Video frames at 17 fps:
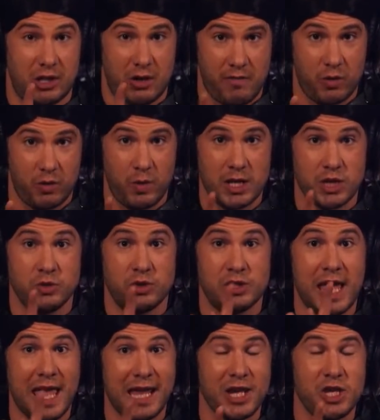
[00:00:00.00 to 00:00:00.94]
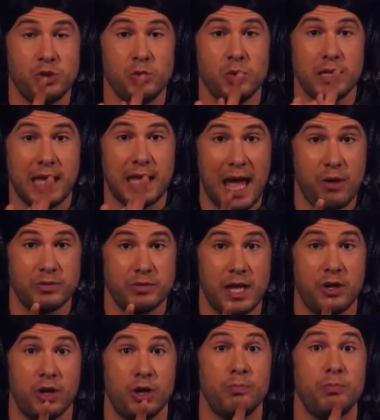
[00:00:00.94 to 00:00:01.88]
however, when you take into account
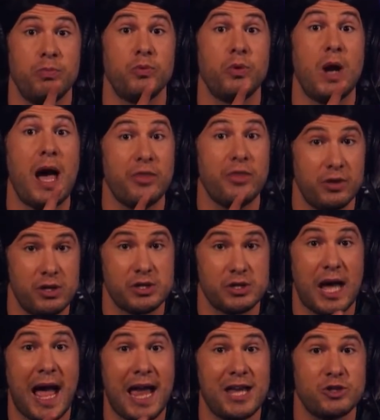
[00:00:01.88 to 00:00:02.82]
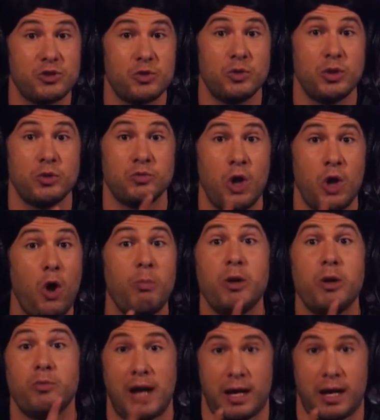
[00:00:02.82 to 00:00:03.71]
that her brother's high school enrollment